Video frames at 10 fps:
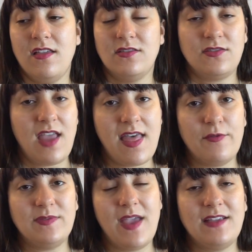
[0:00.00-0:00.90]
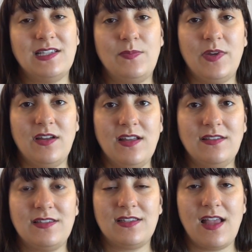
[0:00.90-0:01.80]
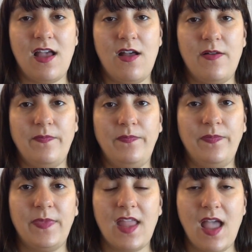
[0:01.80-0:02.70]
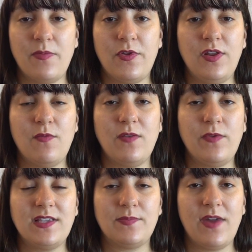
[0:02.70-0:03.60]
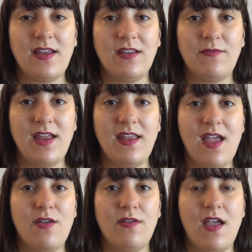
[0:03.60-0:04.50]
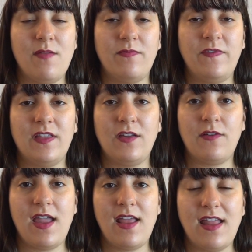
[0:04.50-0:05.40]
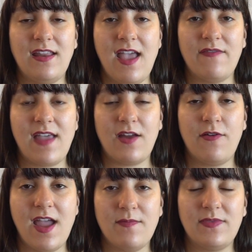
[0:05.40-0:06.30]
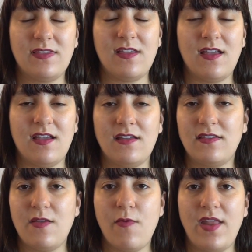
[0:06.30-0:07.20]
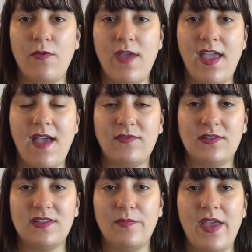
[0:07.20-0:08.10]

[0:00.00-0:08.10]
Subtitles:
so yeah, that was my experience. I'm 31 weeks pregnant right now. I'm feeling great. I didn't have that cramp. It went away after some